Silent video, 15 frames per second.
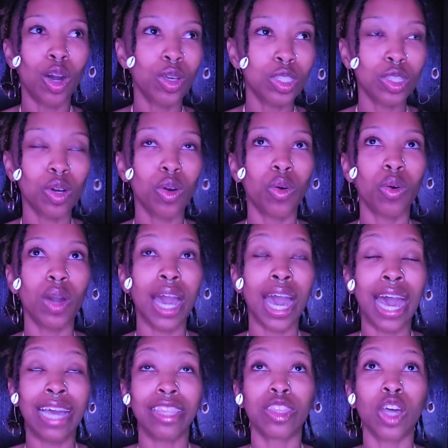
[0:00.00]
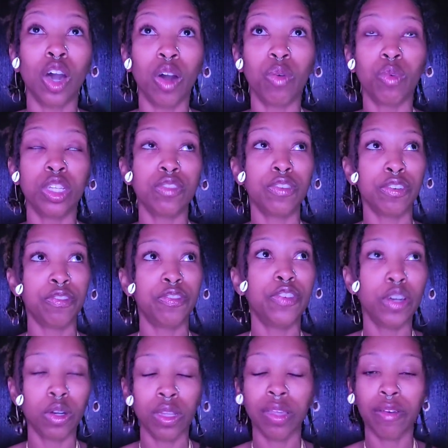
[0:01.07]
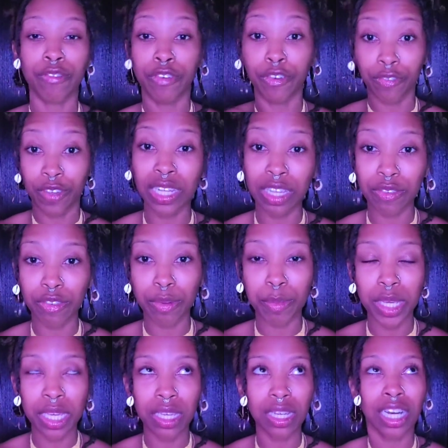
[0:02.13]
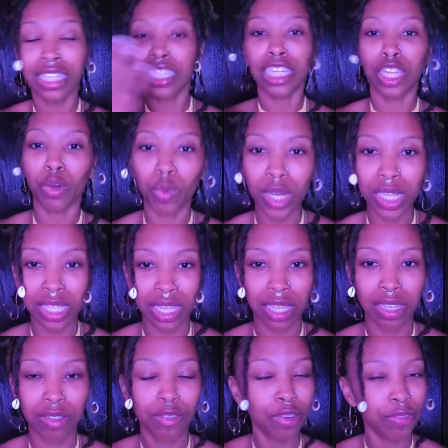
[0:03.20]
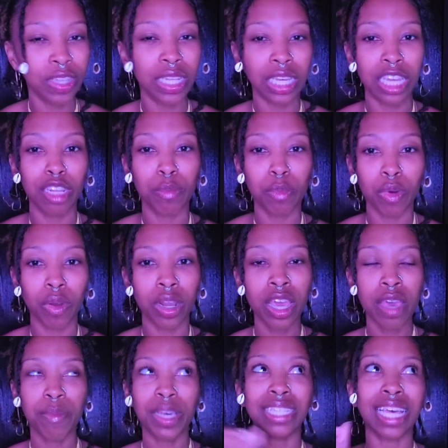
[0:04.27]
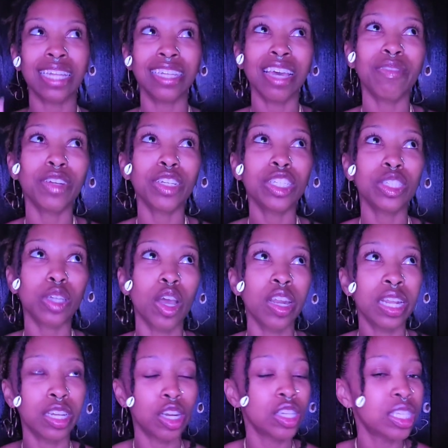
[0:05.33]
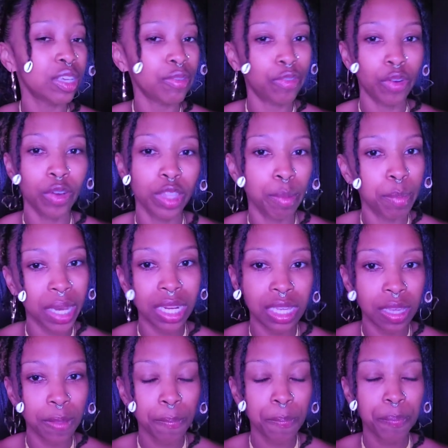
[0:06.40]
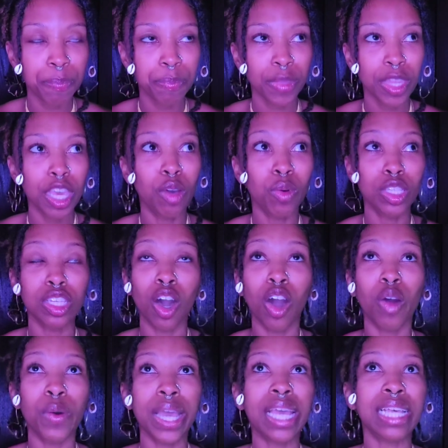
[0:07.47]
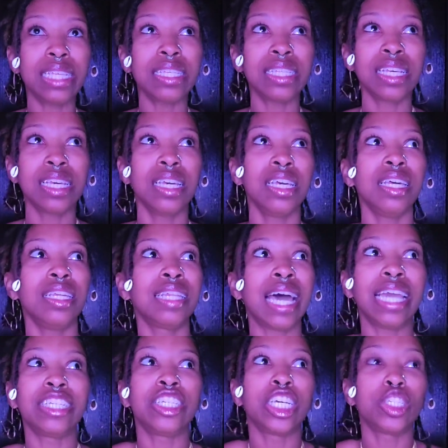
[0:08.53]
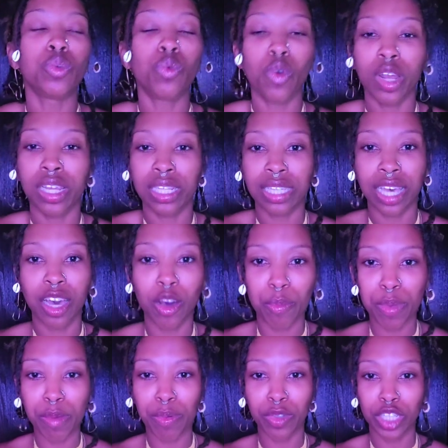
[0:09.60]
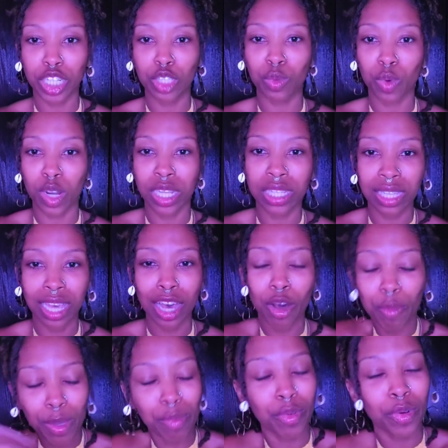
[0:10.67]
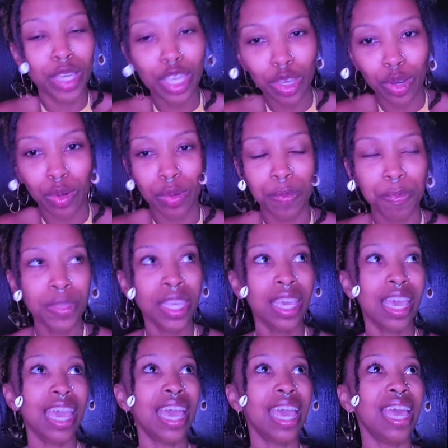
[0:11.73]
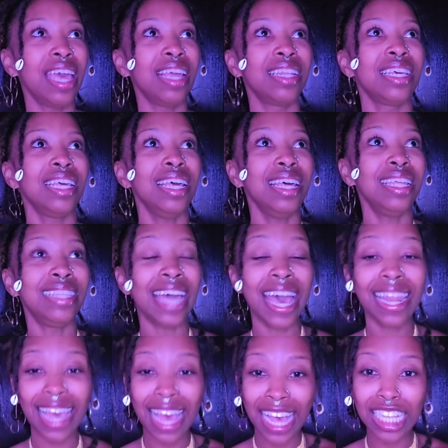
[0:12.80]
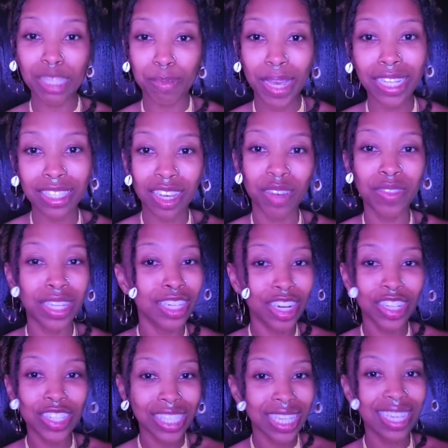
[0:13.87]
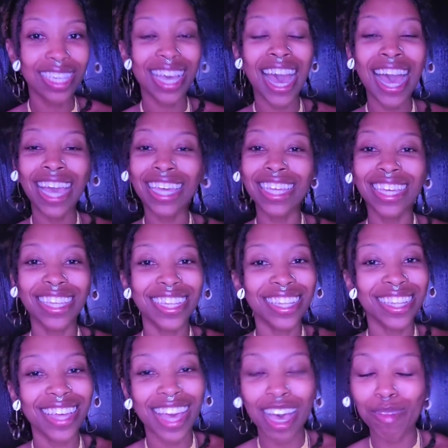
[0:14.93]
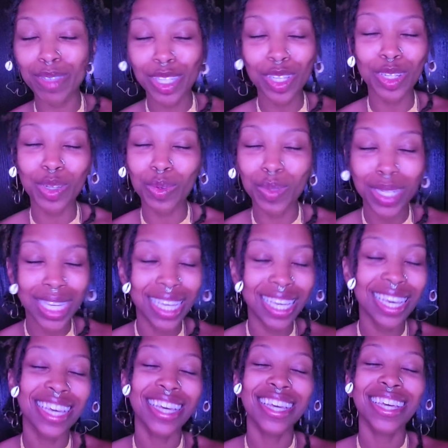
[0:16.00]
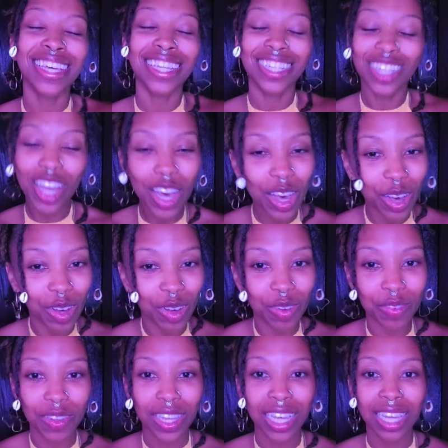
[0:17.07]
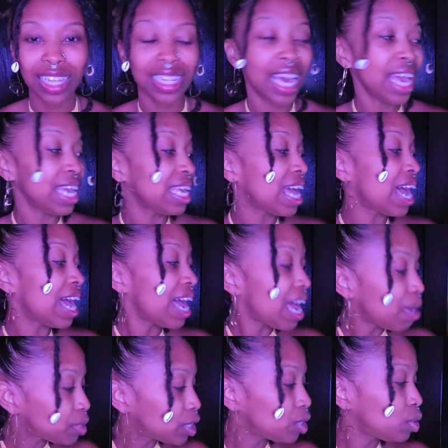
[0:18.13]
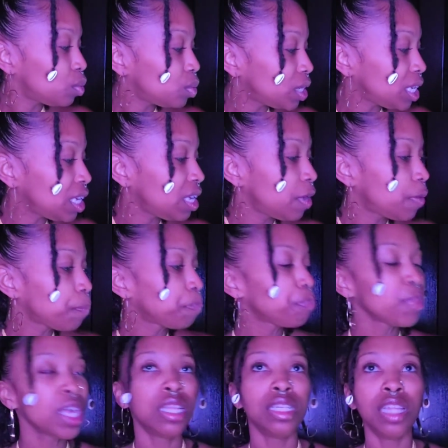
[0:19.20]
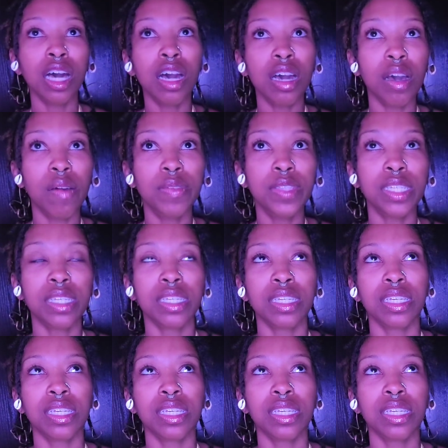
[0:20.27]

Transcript: also, I thought, was fulfilling for me until it wasn't fulfilling anymore. Because I never started nursing for the money. It was always like just wanting to help people, just wanting to help people heal. And that aspect of the nursing, I absolutely love. Like, I absolutely loved